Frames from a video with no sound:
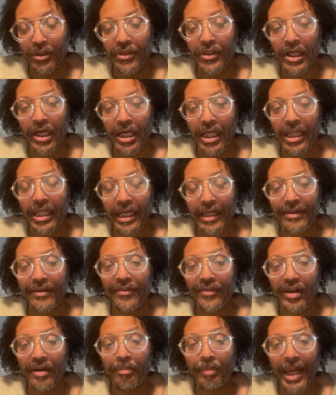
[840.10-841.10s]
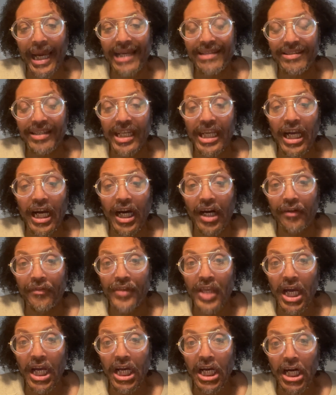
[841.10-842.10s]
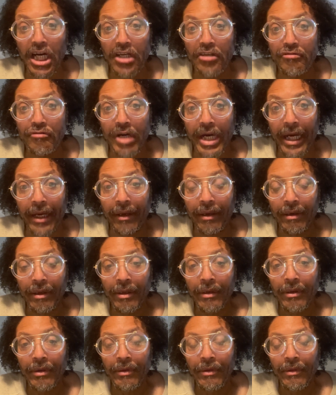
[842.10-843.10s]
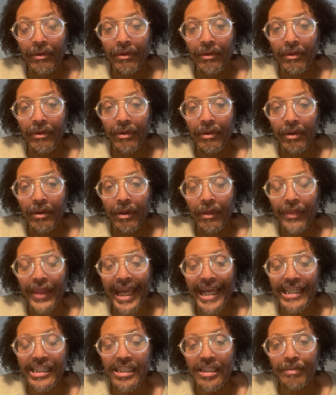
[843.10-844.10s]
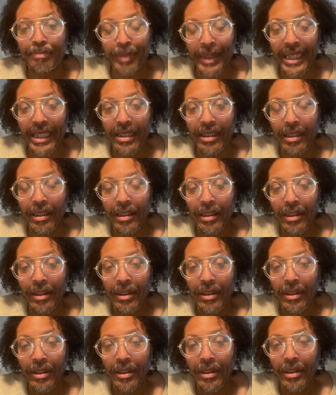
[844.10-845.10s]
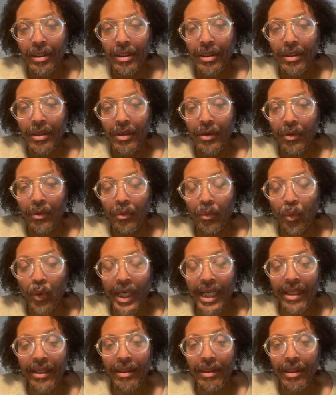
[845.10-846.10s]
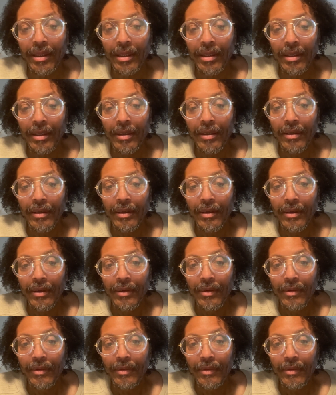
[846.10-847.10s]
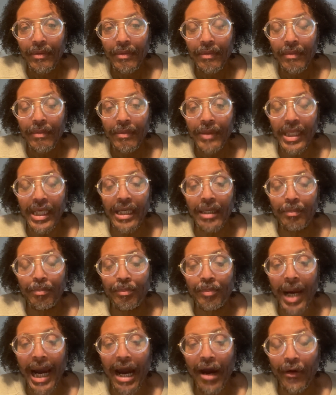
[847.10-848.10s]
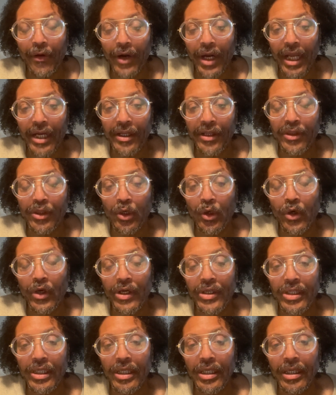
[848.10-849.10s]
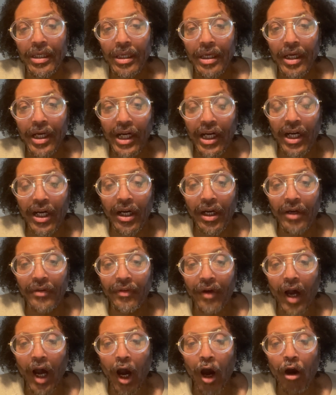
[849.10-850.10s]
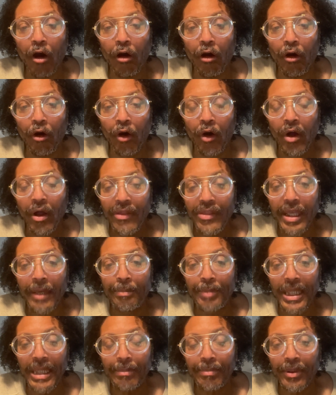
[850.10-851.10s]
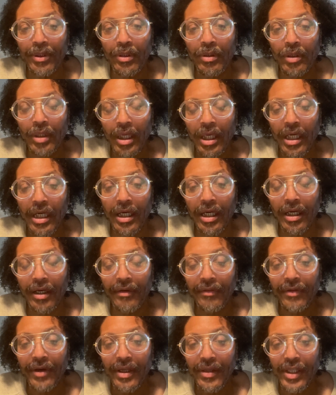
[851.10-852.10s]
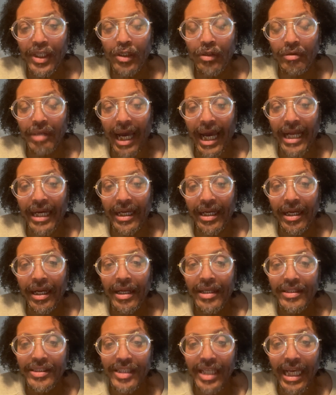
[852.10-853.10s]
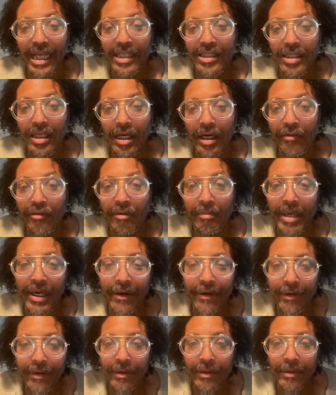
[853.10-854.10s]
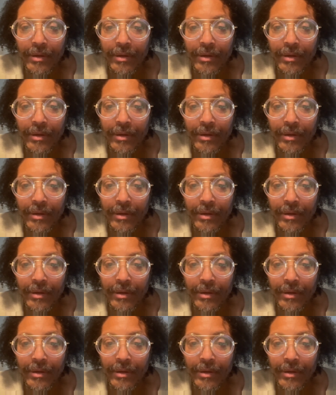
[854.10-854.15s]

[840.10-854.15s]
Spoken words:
in their collective capacity of the country. They speak with the power and authority of all the people of the United States of America.